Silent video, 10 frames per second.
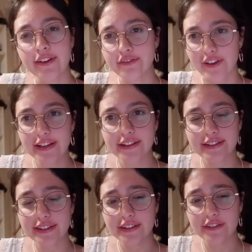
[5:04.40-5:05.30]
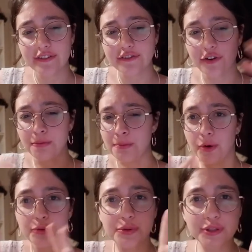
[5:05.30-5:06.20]
effect for
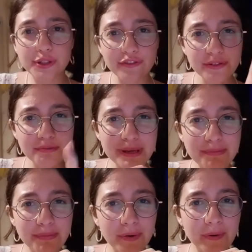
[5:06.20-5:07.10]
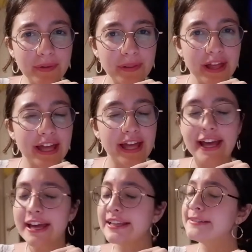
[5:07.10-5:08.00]
most of the people,
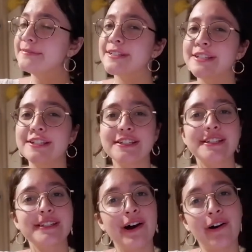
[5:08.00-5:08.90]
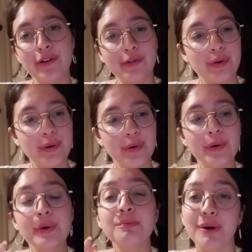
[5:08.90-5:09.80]
and it was just so
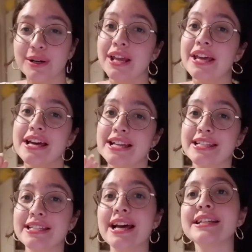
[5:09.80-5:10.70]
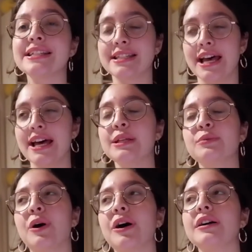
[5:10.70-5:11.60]
cool. But as I
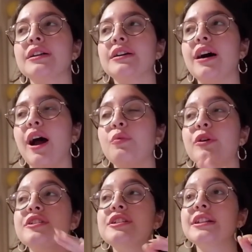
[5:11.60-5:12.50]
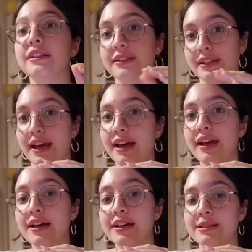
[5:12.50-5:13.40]
said, while I'm watching
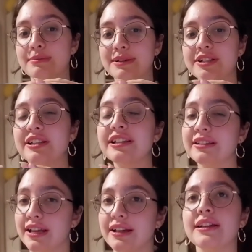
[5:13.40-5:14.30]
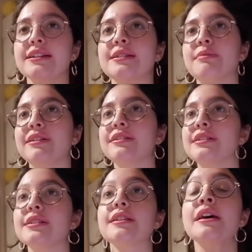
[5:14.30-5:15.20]
their, especially their dance
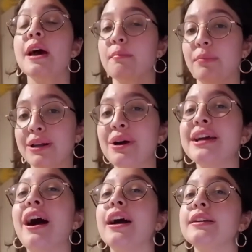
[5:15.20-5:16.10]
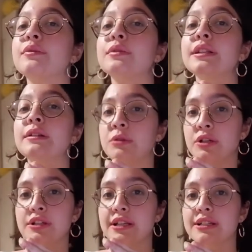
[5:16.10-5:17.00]
practices, by the way, I don't really
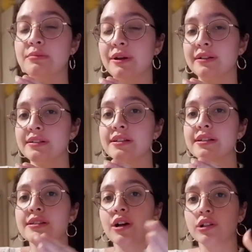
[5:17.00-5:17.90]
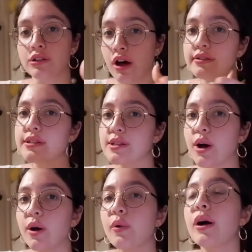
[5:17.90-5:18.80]
watch dance practices a lot,
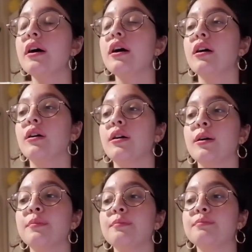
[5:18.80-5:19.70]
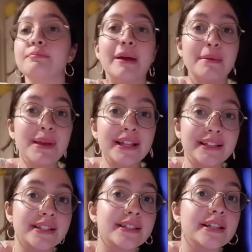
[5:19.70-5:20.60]
so um, maybe
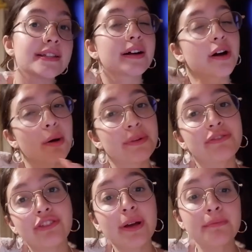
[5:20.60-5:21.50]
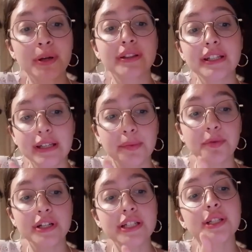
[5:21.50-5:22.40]
this is a common thing, but the
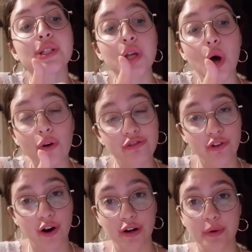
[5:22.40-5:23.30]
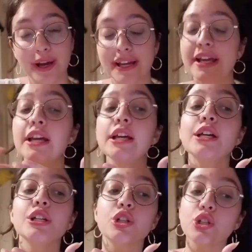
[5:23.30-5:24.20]
camera is so far away,
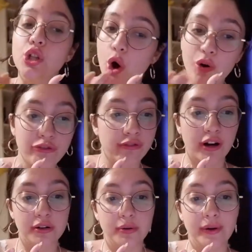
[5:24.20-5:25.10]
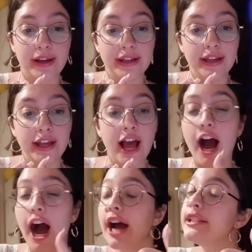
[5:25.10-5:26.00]
so far away.
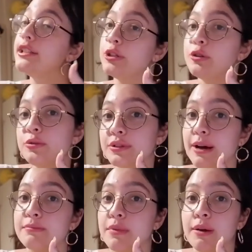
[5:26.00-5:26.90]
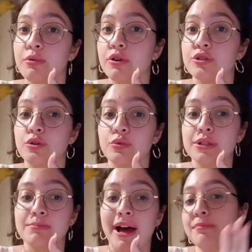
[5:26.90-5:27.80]
I knew that my posture
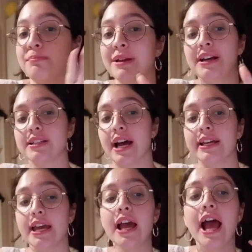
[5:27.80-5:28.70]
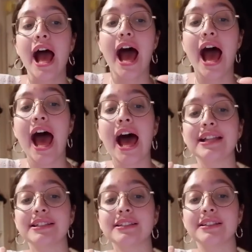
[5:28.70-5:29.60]
was bad because I had,